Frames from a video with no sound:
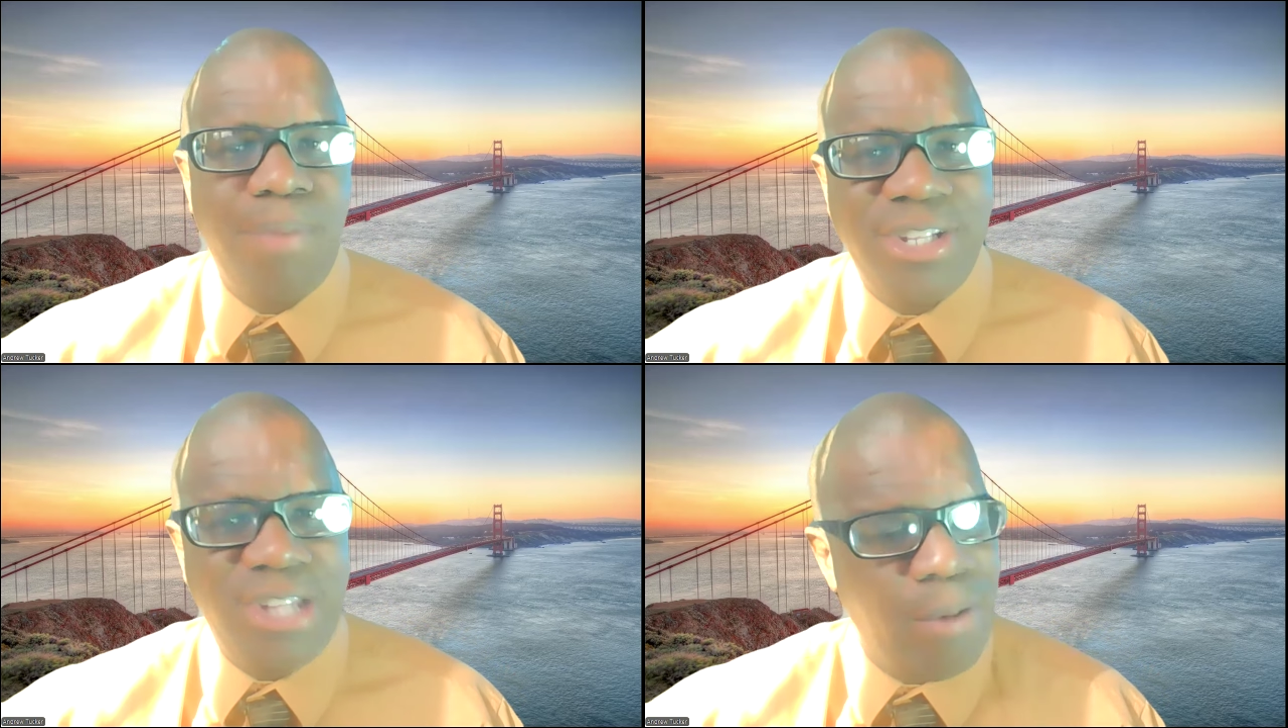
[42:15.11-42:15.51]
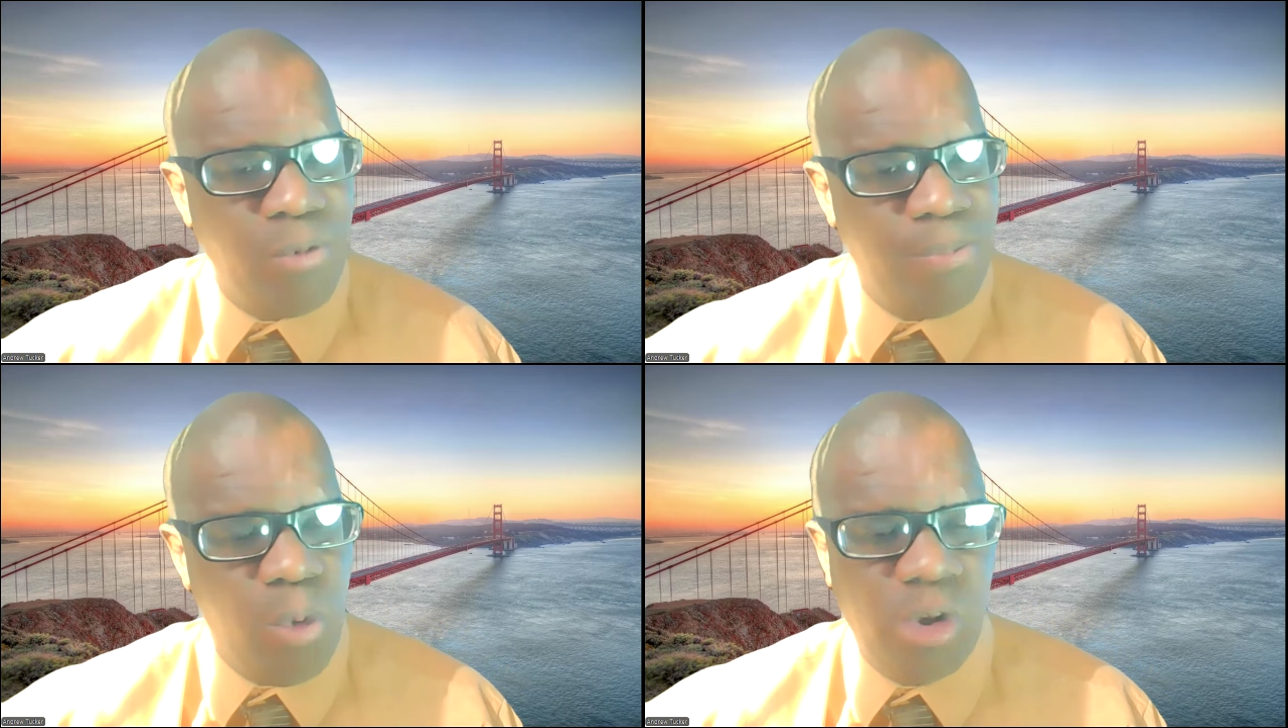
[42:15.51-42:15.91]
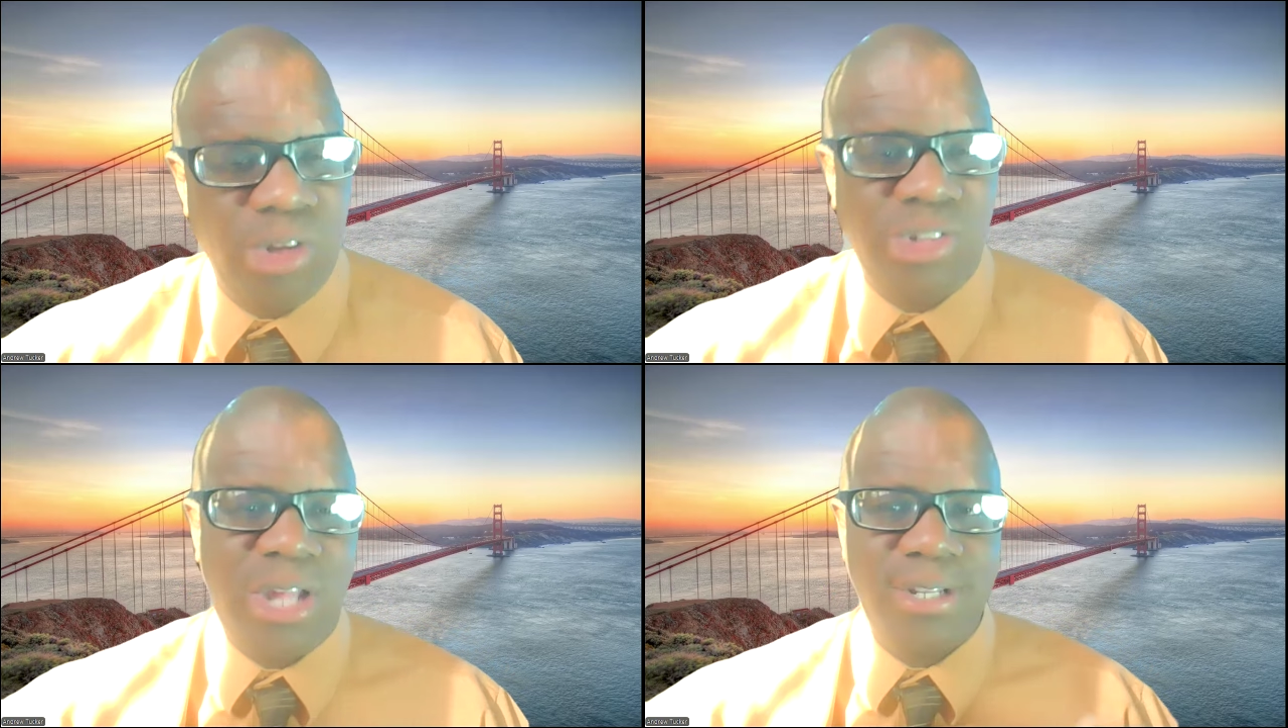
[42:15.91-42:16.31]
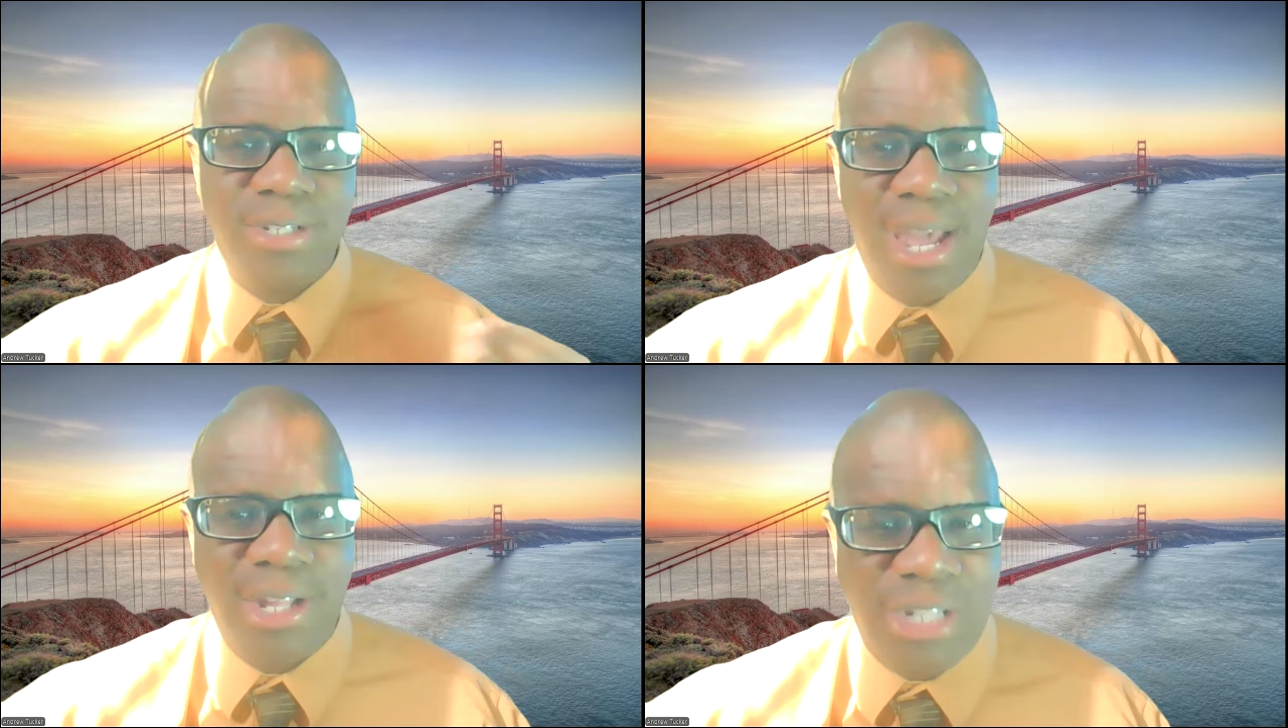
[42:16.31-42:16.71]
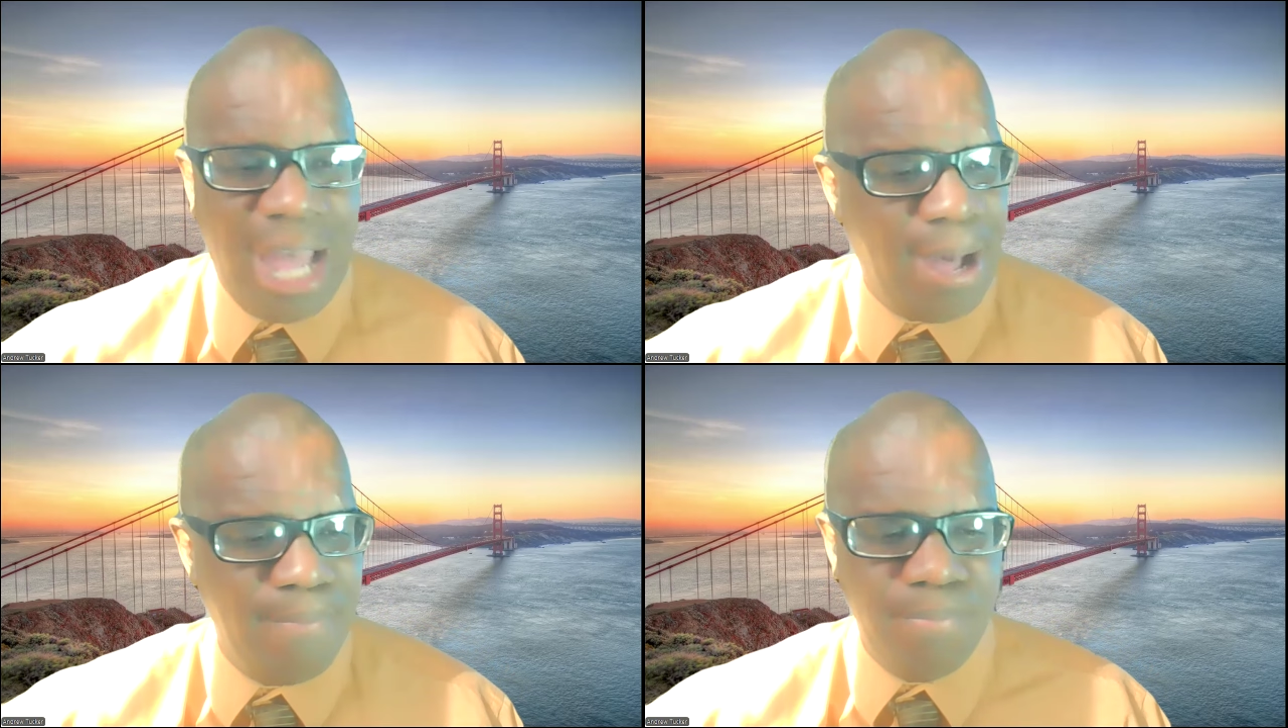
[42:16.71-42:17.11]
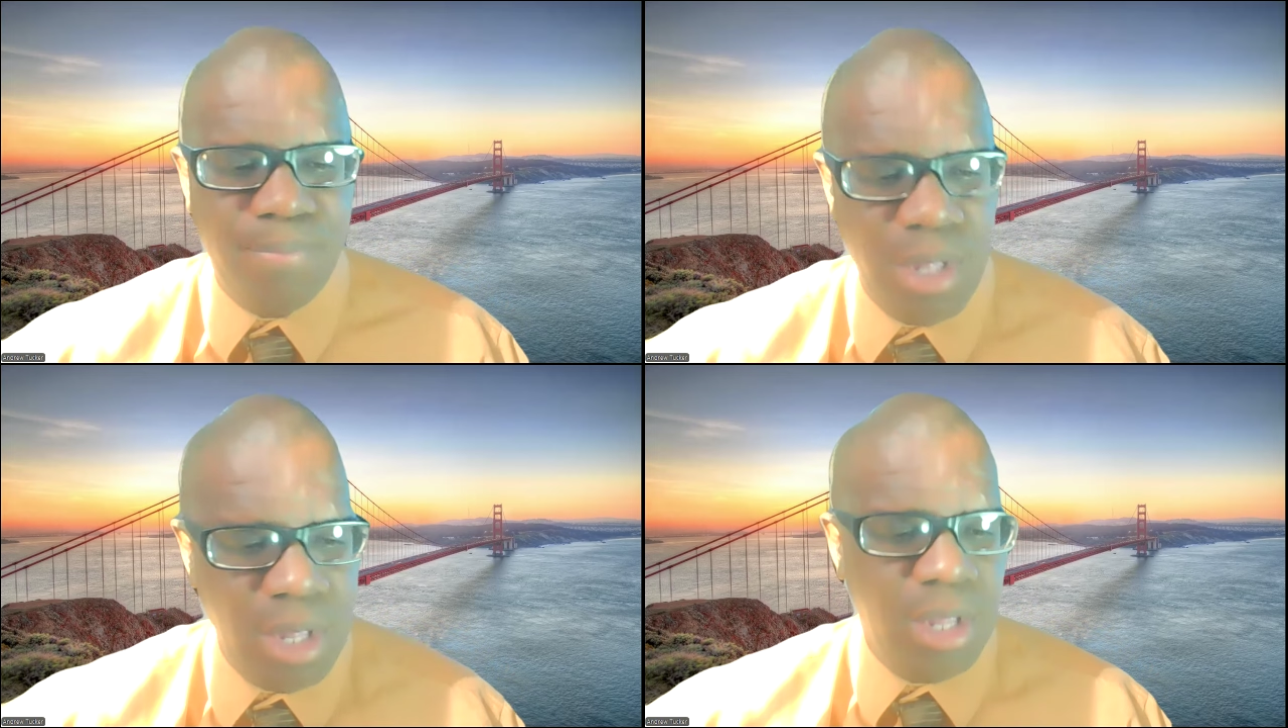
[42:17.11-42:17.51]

exam reports and exam,